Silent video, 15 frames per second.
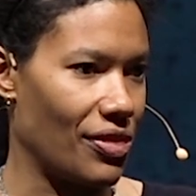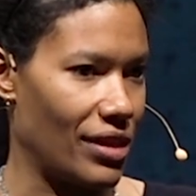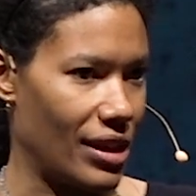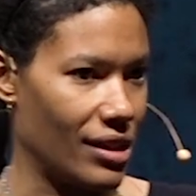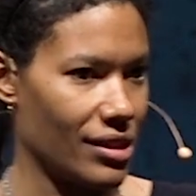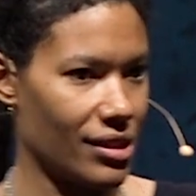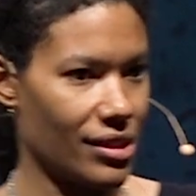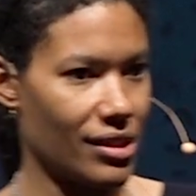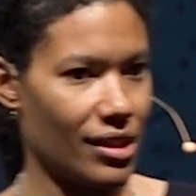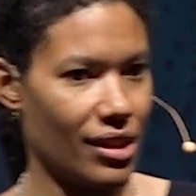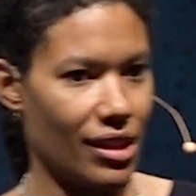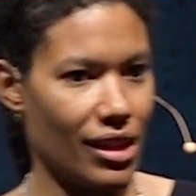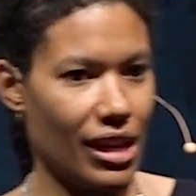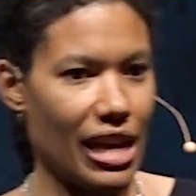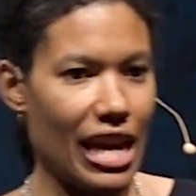this,
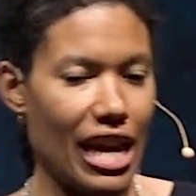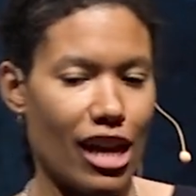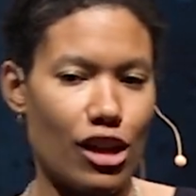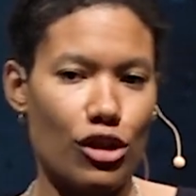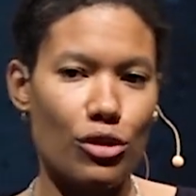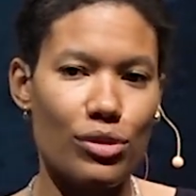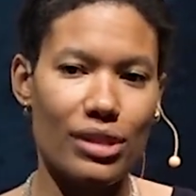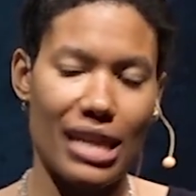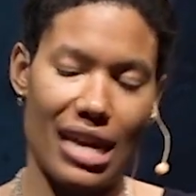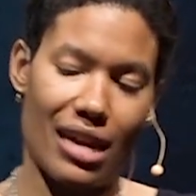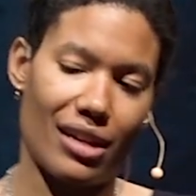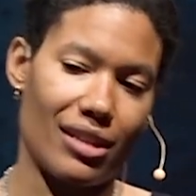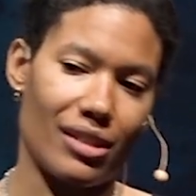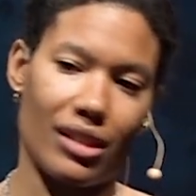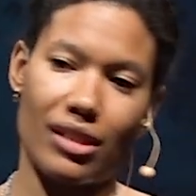in whose
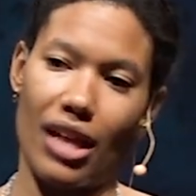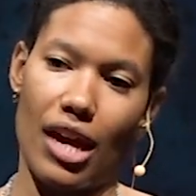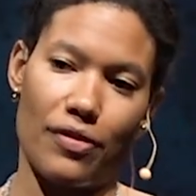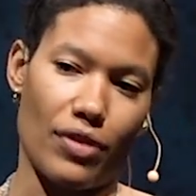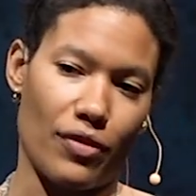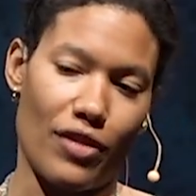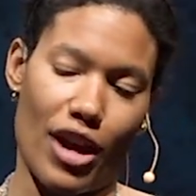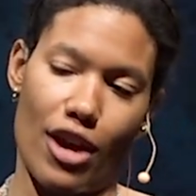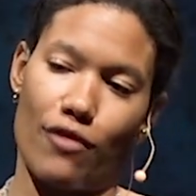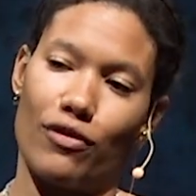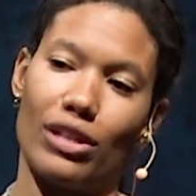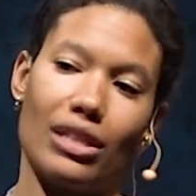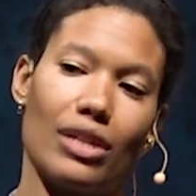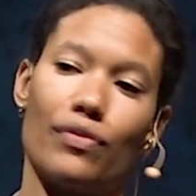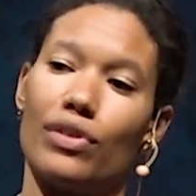hand is the life of every
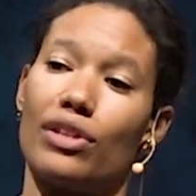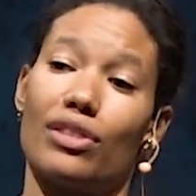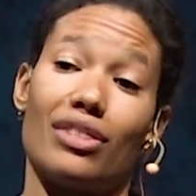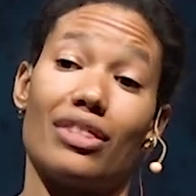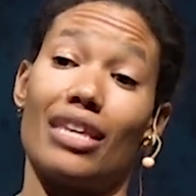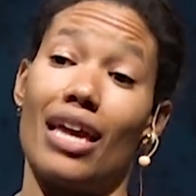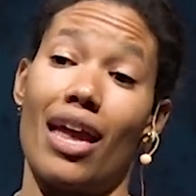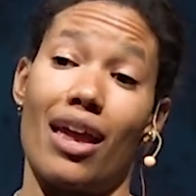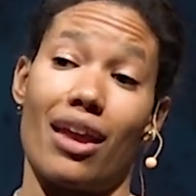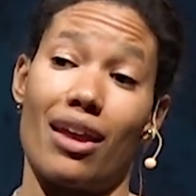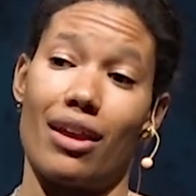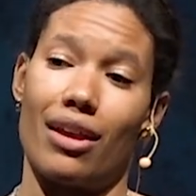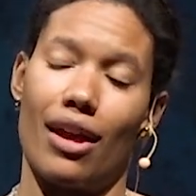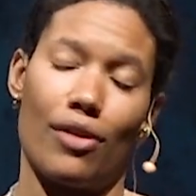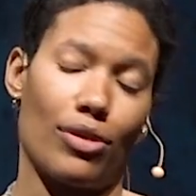living
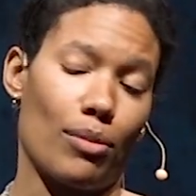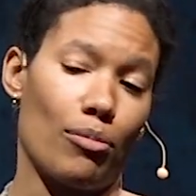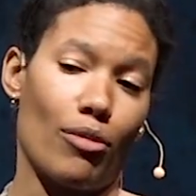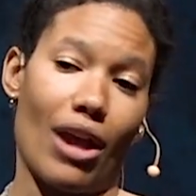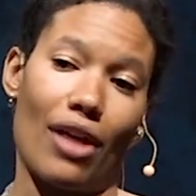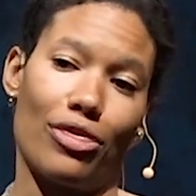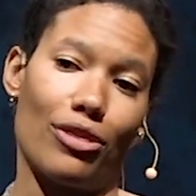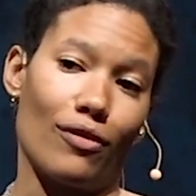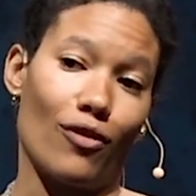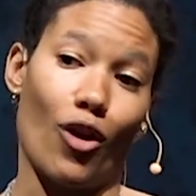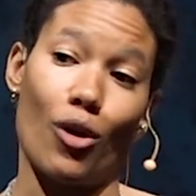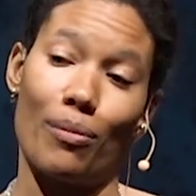thing and the breath of all